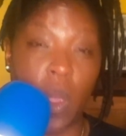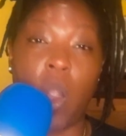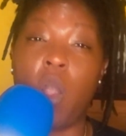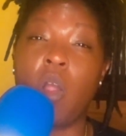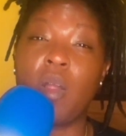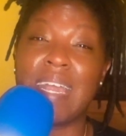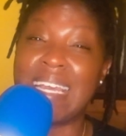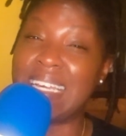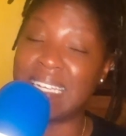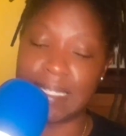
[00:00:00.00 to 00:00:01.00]

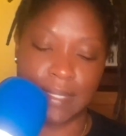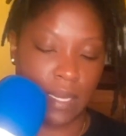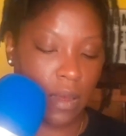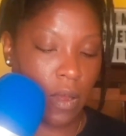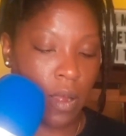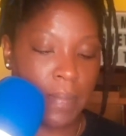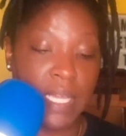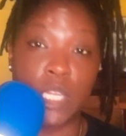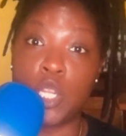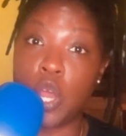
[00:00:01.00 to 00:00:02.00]
RN,
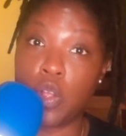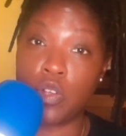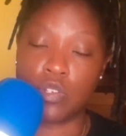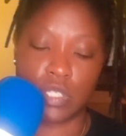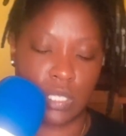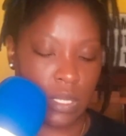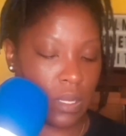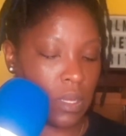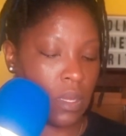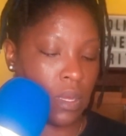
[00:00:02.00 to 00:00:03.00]
Army nurse,
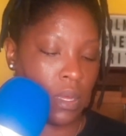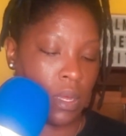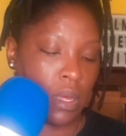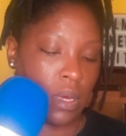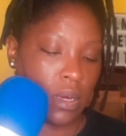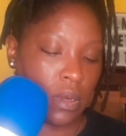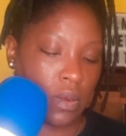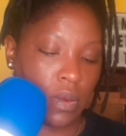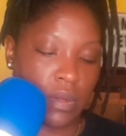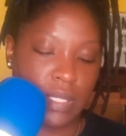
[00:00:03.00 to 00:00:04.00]

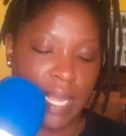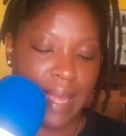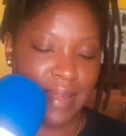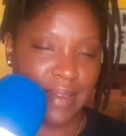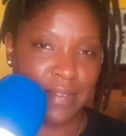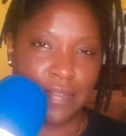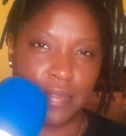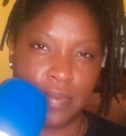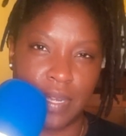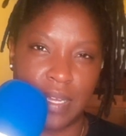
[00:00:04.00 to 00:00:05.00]
girl dad of
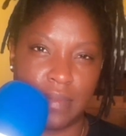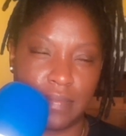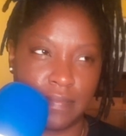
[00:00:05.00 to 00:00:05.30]
3.